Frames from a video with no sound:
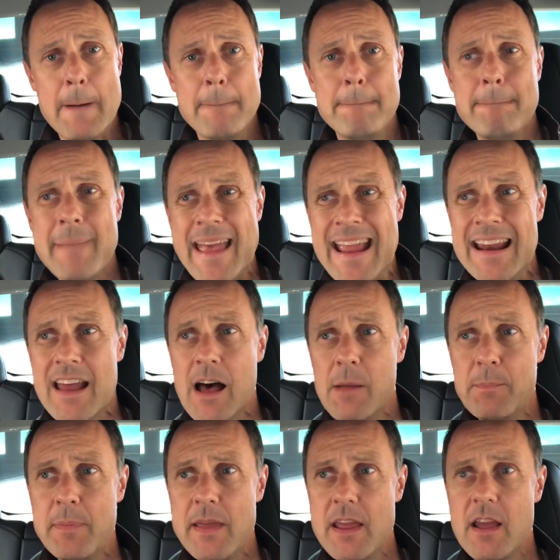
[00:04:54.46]
may
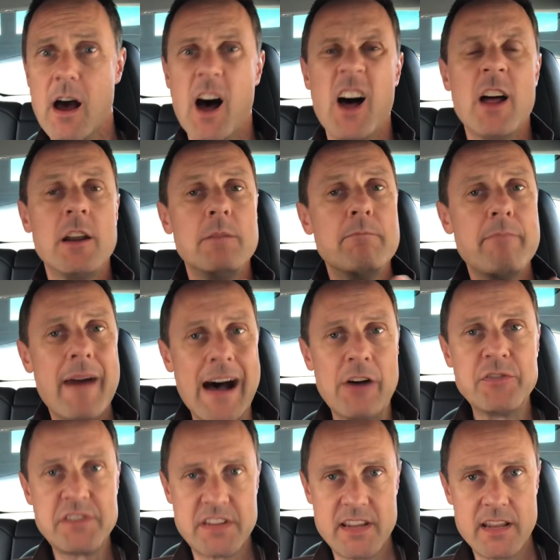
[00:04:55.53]
not be
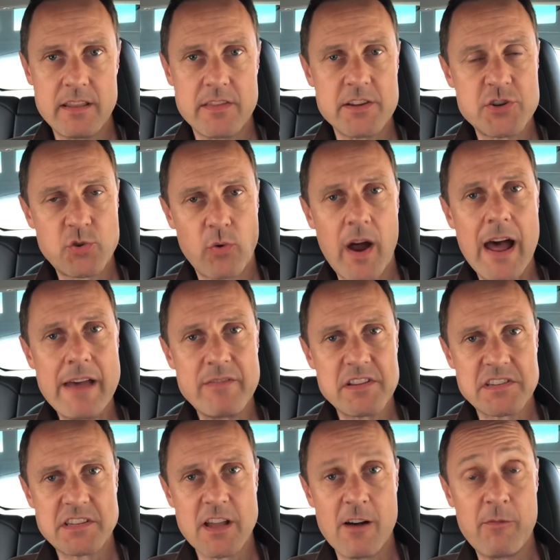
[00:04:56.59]
unmounting the drive
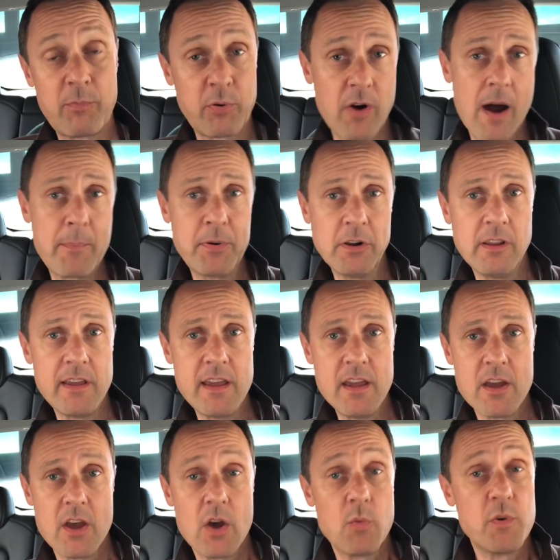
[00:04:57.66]
itself properly,
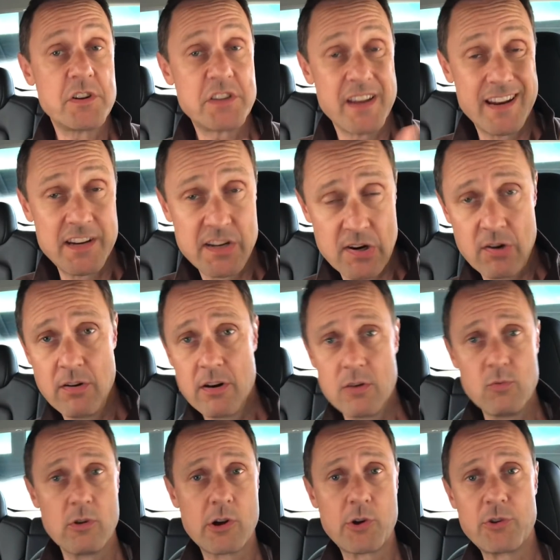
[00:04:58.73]
which in turn
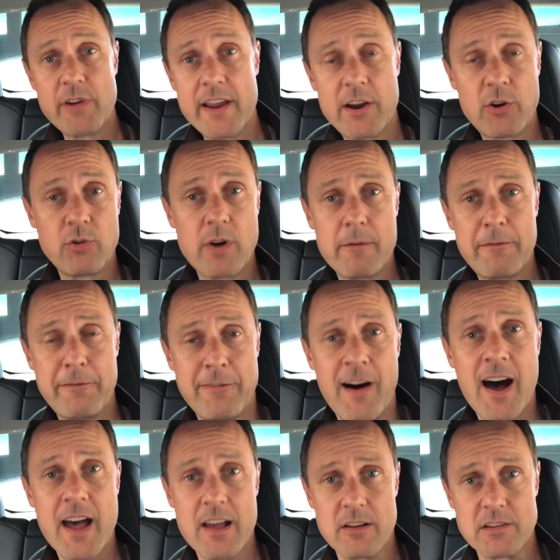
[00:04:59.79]
will create corrupt
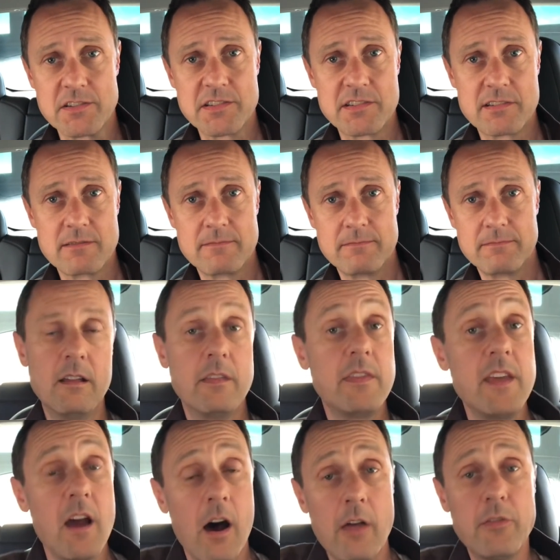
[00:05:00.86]
files.
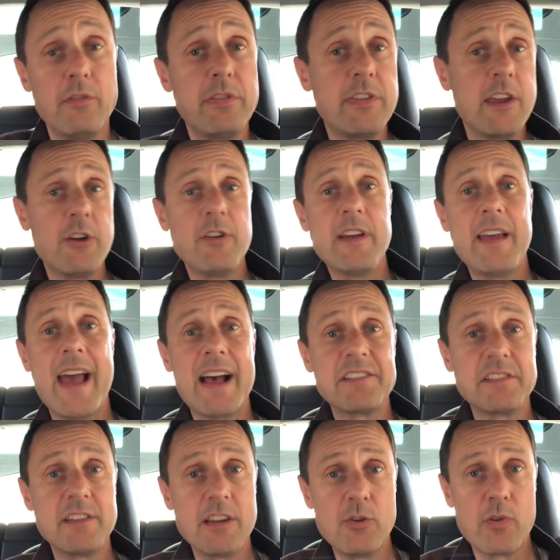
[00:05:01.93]
The other theory has
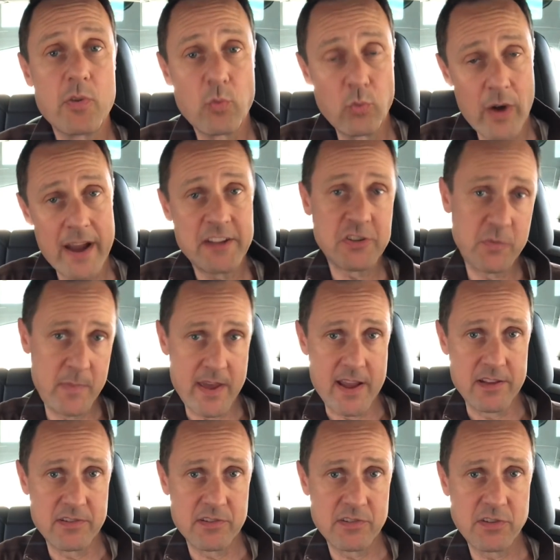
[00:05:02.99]
to do with write
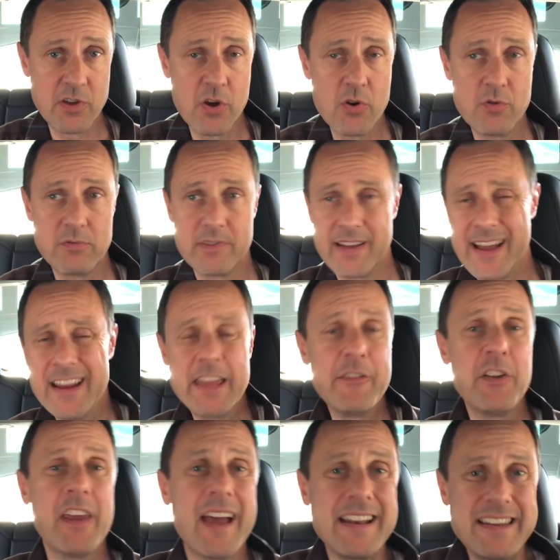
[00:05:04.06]
speeds. So to kind of give you
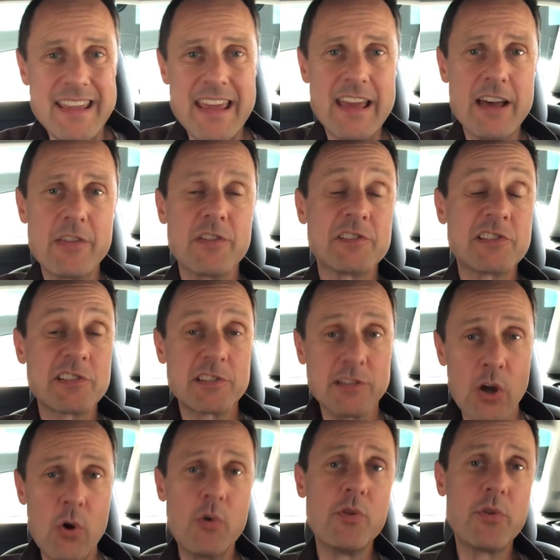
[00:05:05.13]
an idea, the
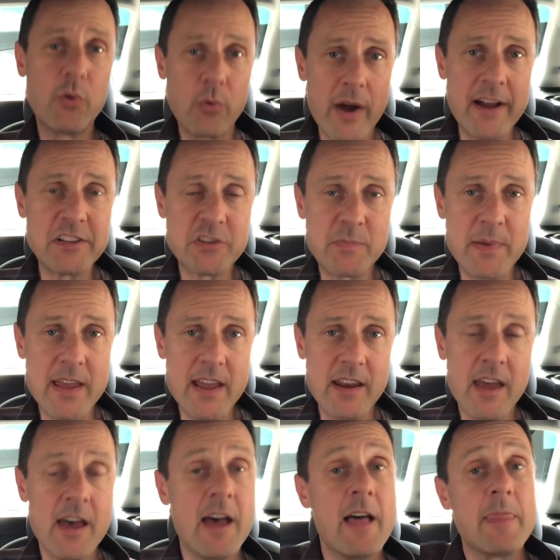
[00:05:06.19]
slower the write speed,
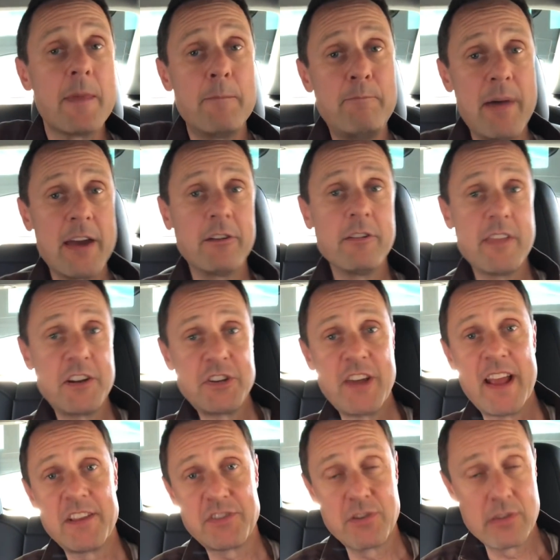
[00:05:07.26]
the better the
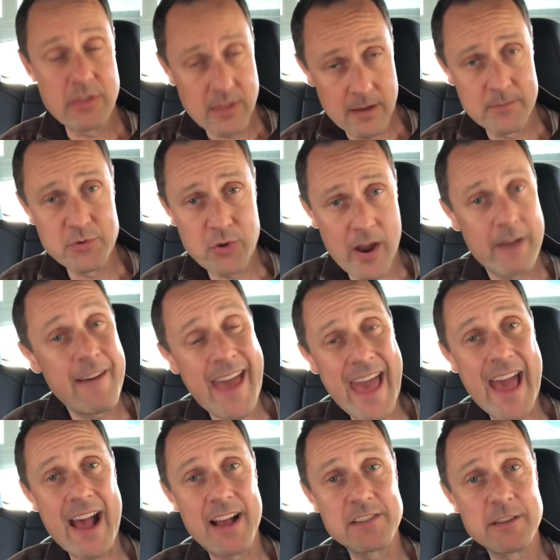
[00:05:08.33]
chance your thumb drive
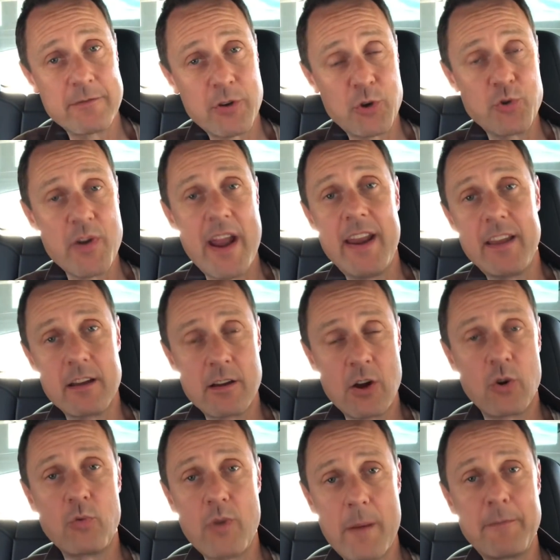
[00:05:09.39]
has of creating a
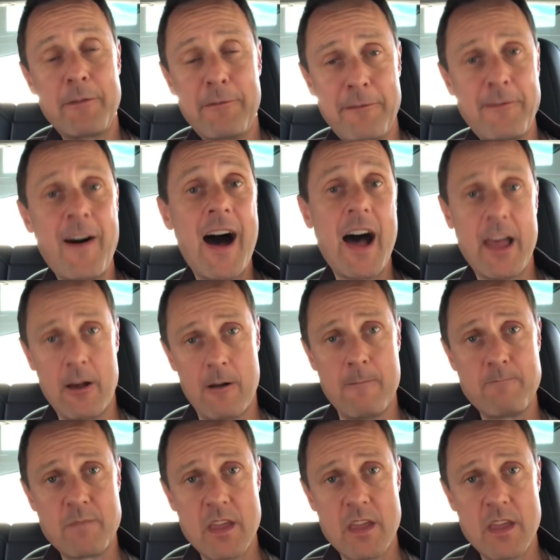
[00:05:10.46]
corrupt file.